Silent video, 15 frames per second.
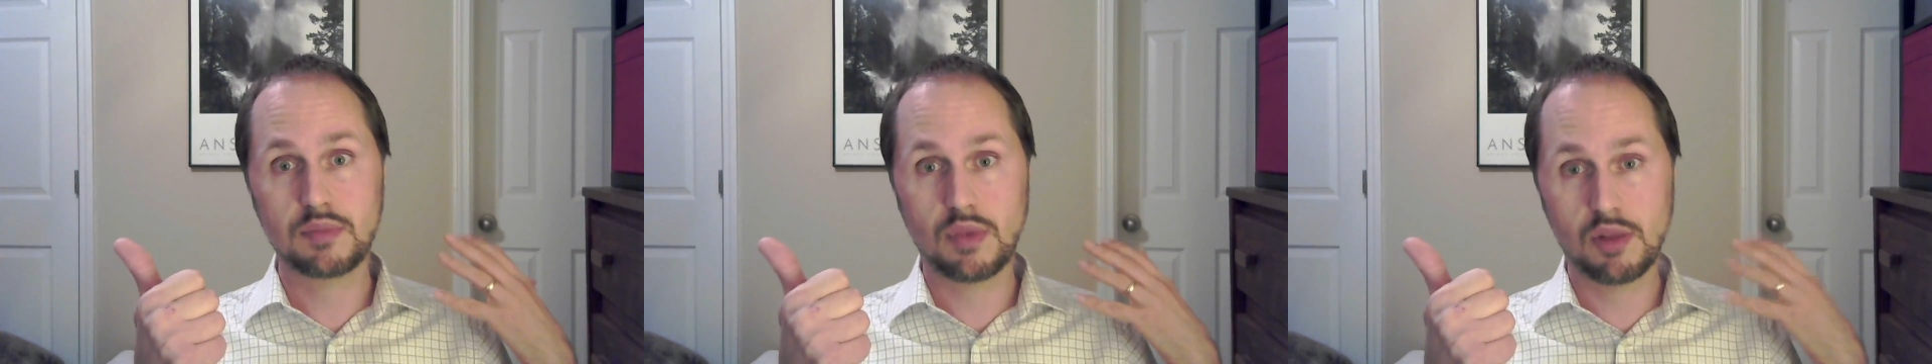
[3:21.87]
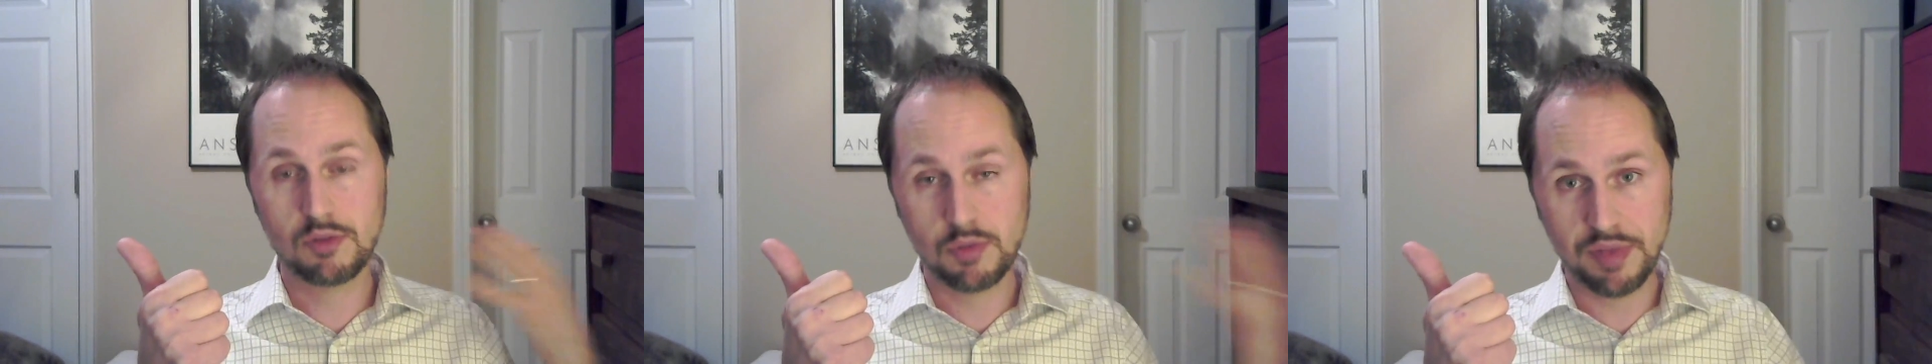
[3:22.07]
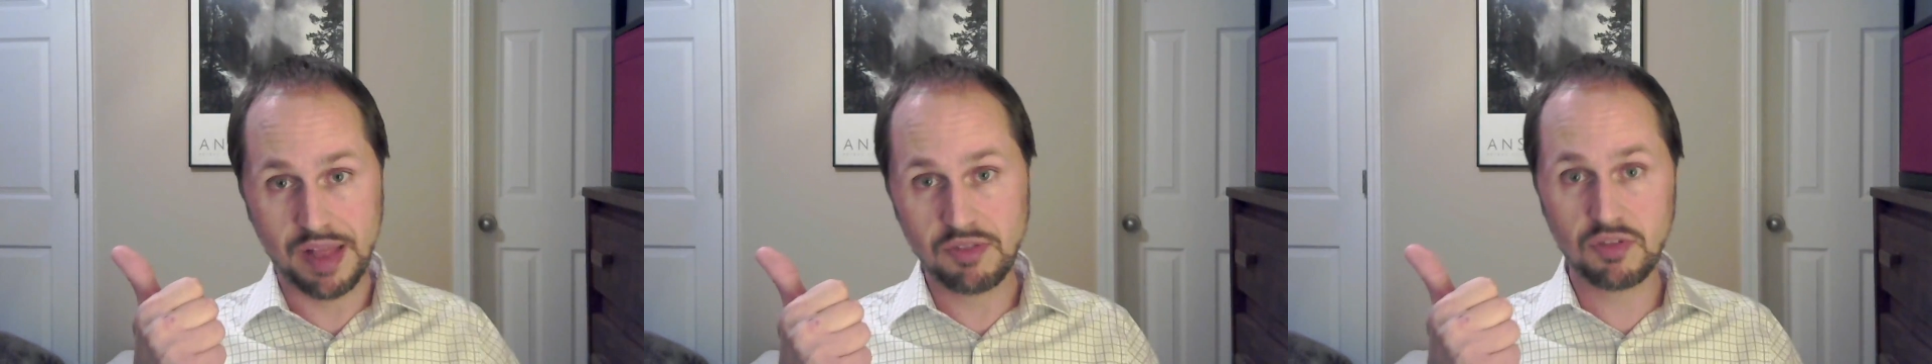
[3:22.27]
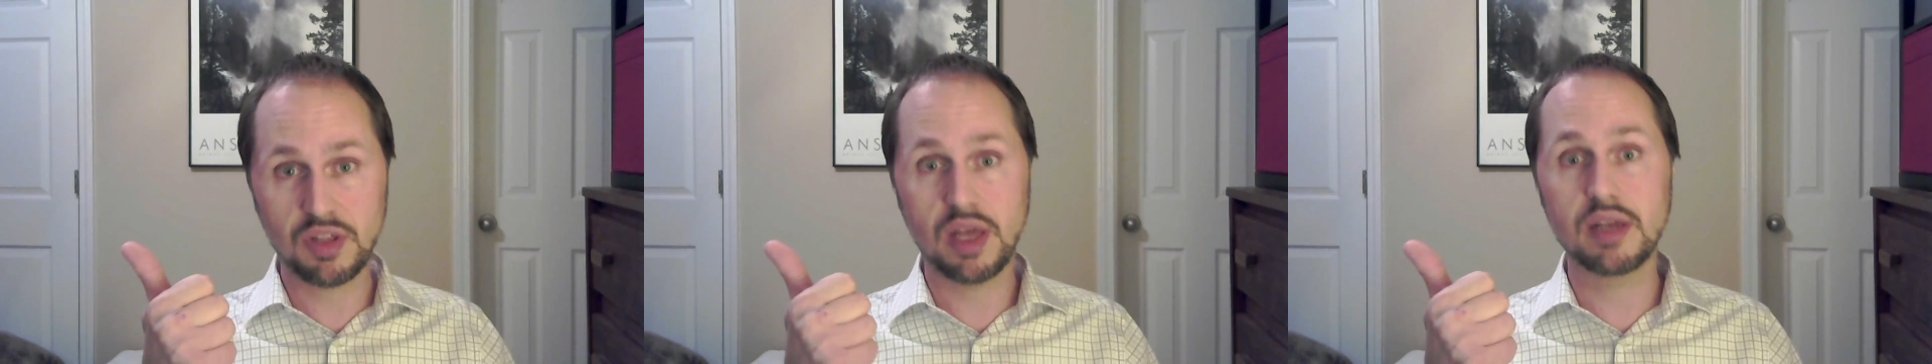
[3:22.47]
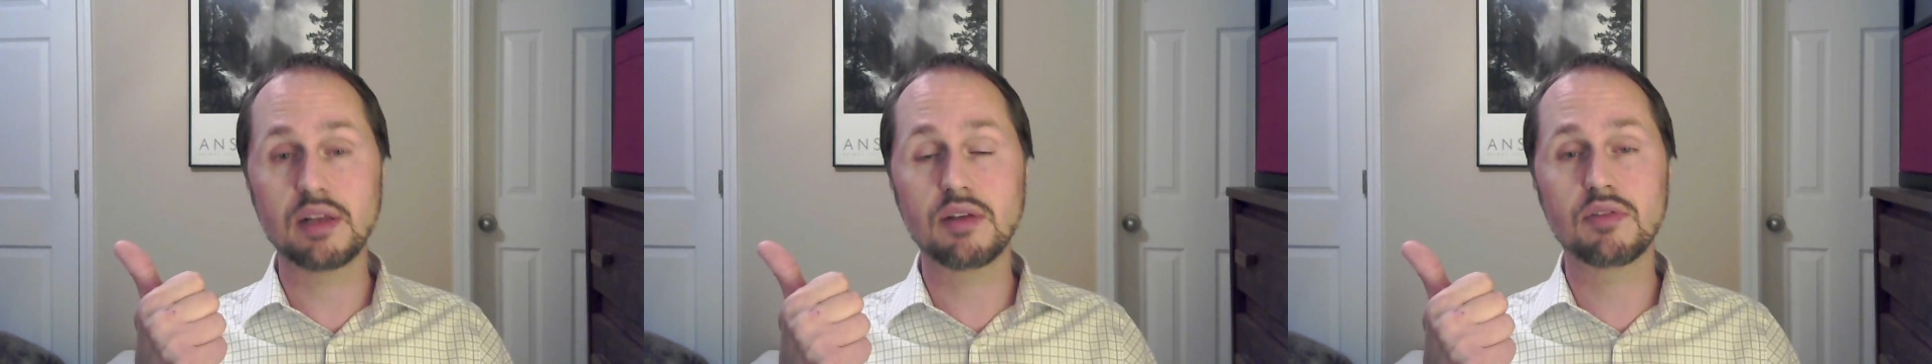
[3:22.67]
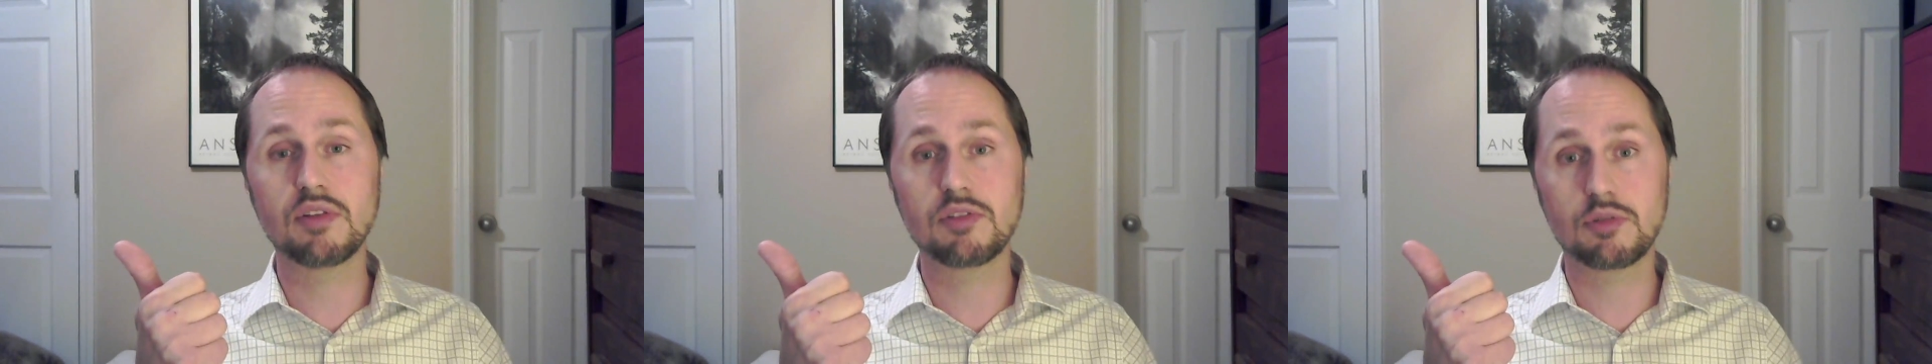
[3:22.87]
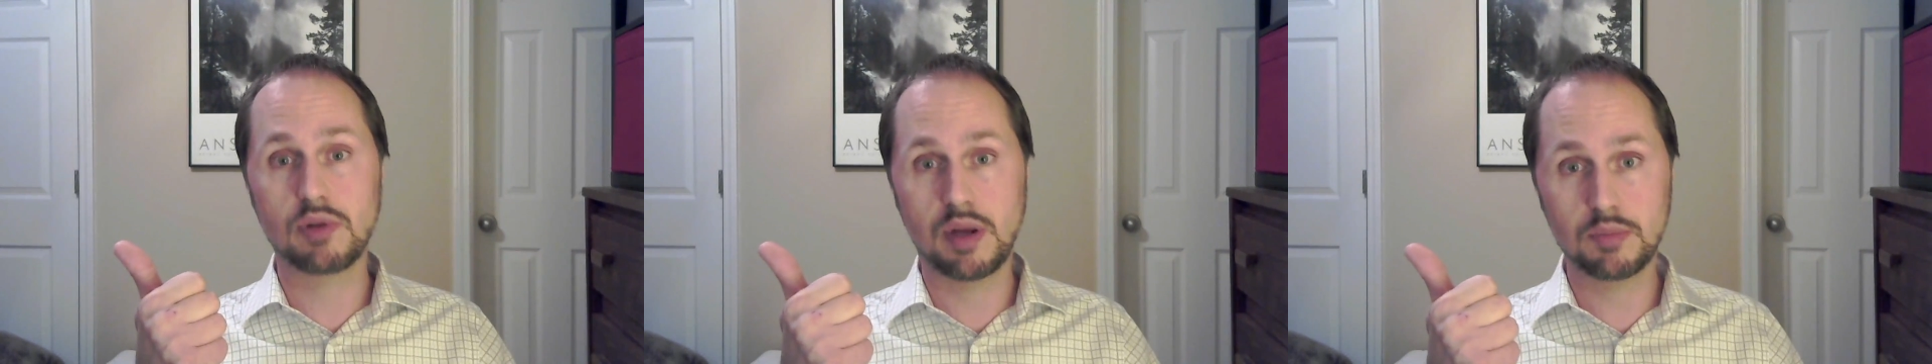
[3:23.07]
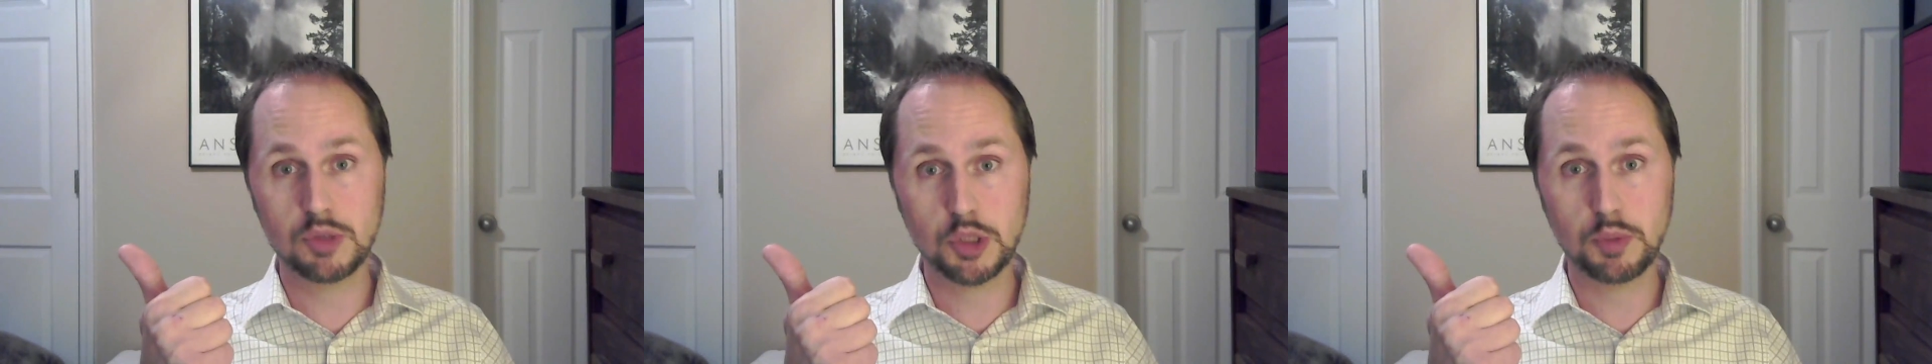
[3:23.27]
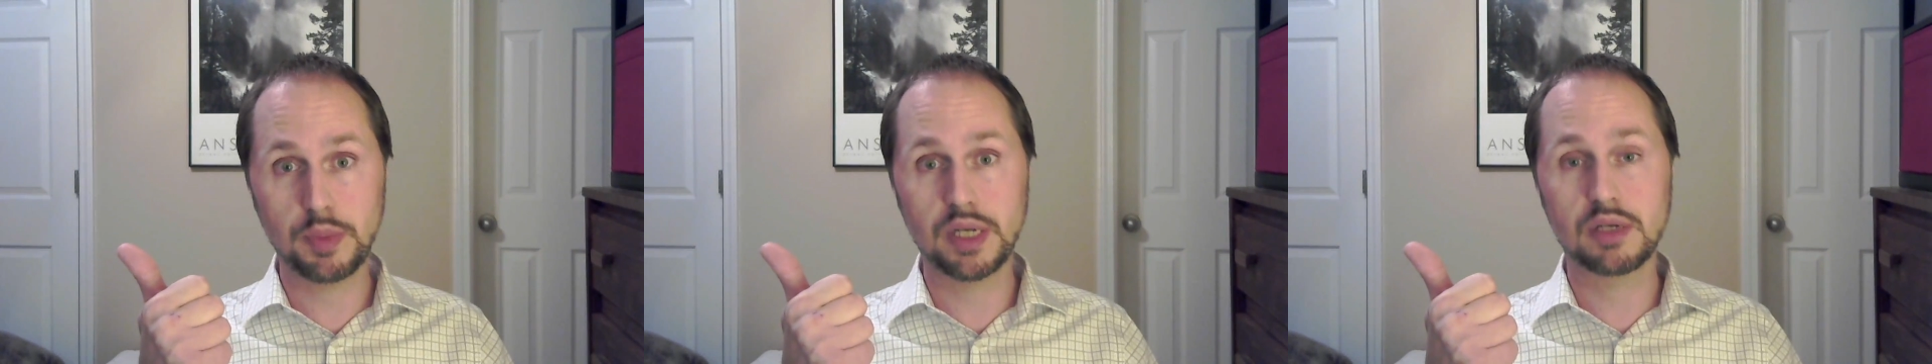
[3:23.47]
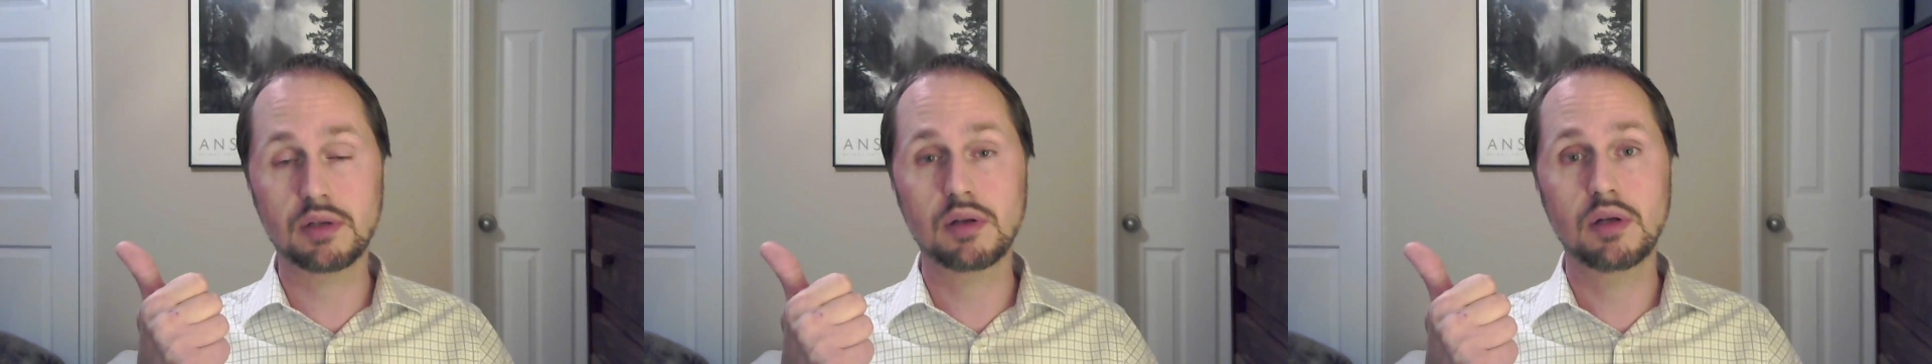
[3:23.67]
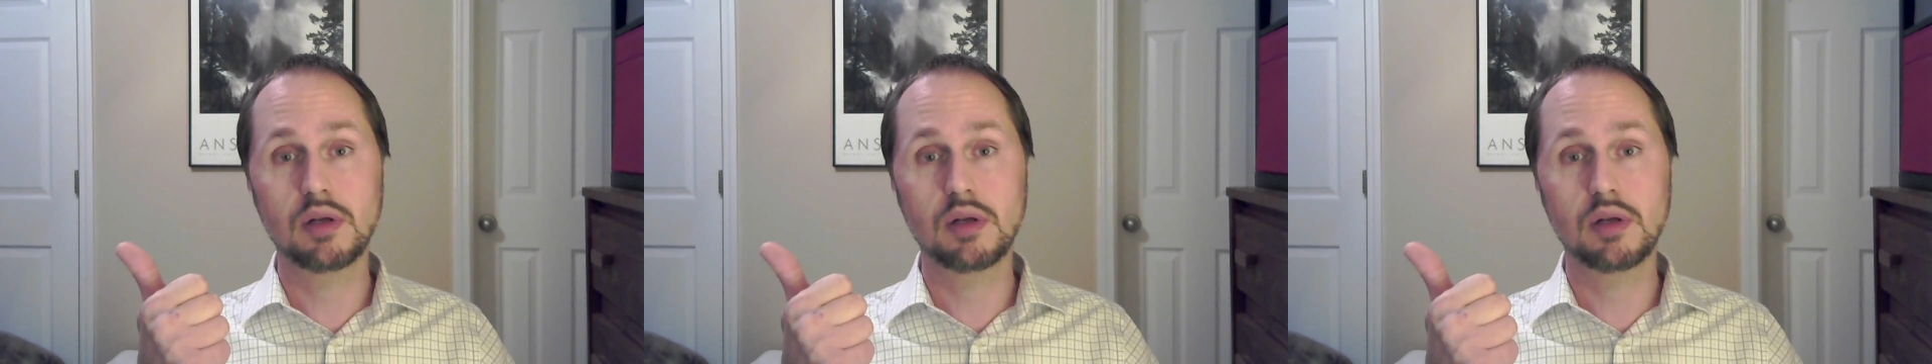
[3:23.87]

So that's the idea of this Gram-Schmidt